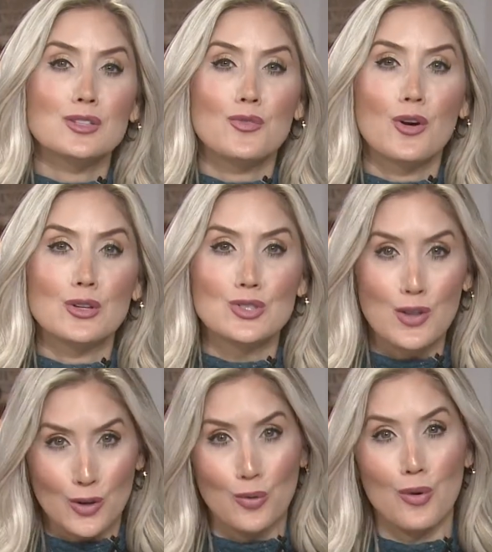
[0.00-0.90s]
is focused
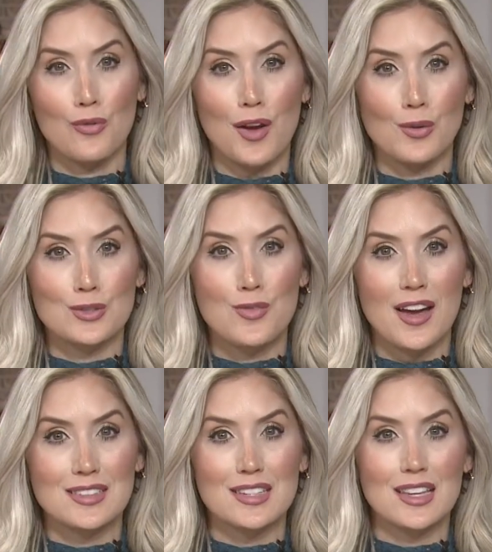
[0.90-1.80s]
on the coronavirus
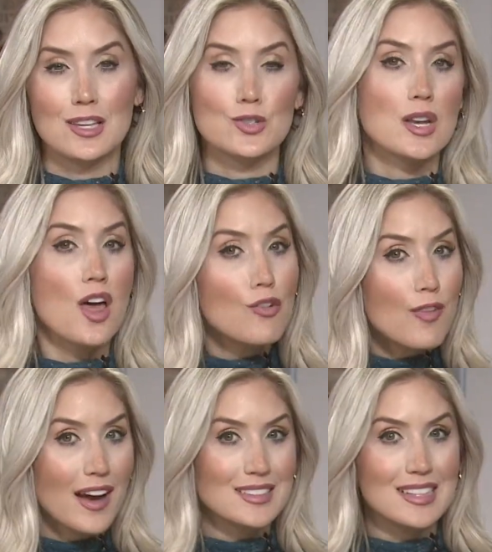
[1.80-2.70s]
vaccine, there's another
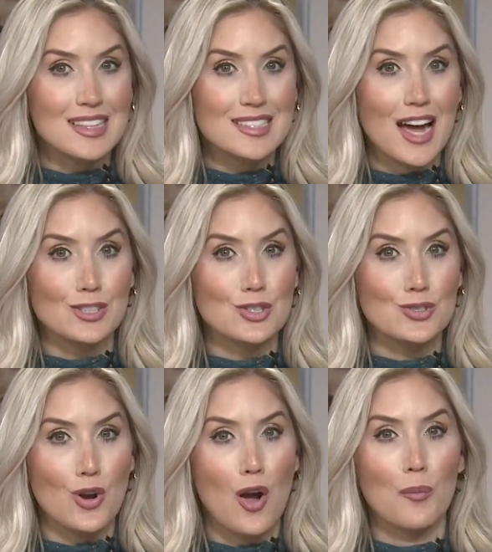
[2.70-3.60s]
vaccine that
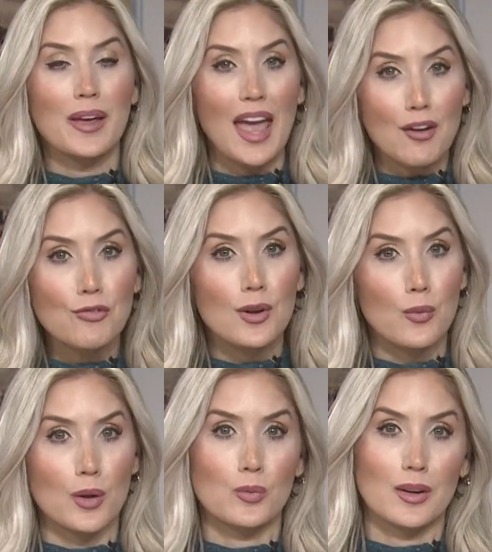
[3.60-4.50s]
doctors are hoping
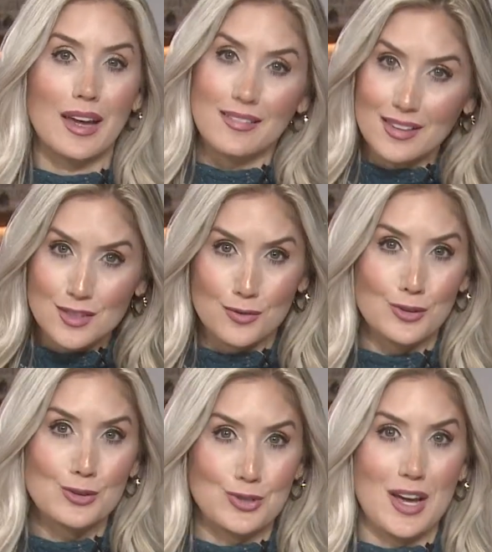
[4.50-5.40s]
everyone will get, and that's the
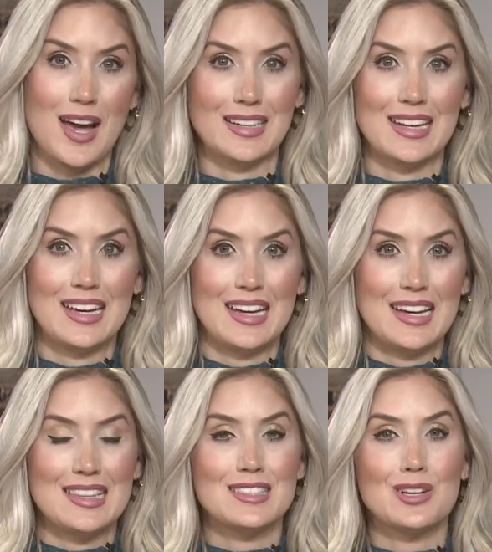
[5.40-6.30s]
flu shot.
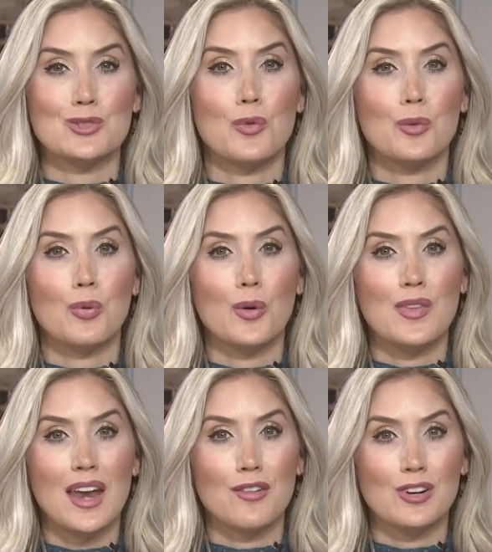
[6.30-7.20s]
This year, it's more
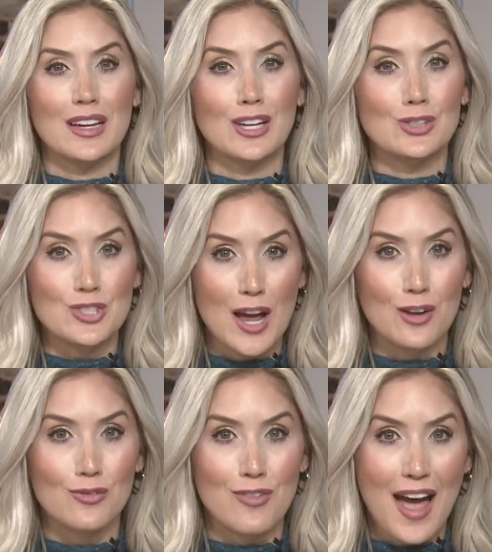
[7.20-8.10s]
important than ever to get your
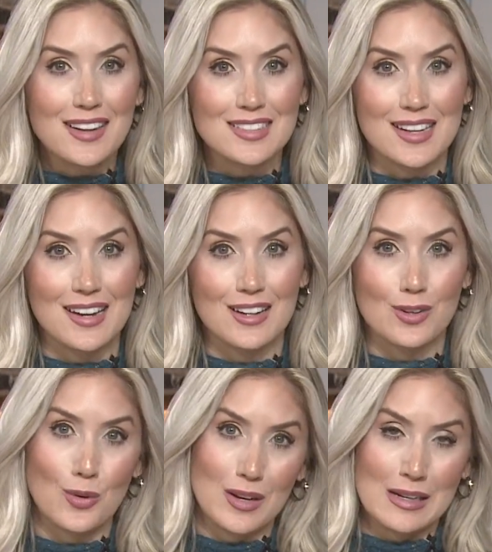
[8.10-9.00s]
child vaccinated,
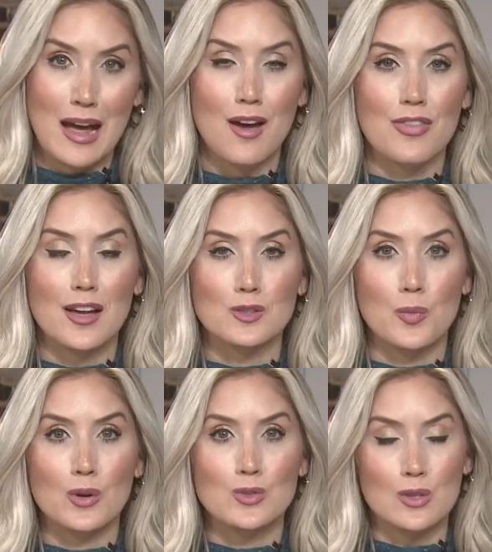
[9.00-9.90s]
according to health
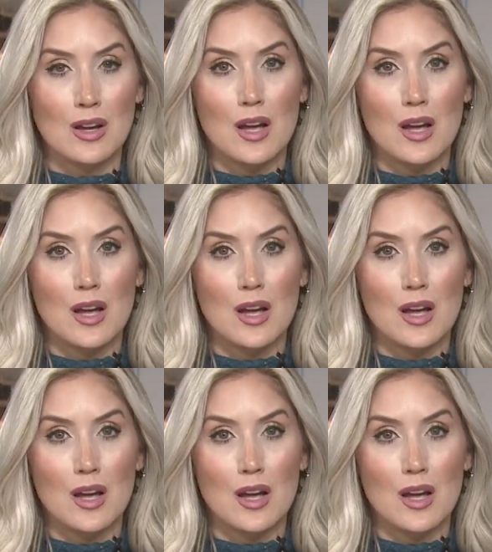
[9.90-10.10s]
experts. And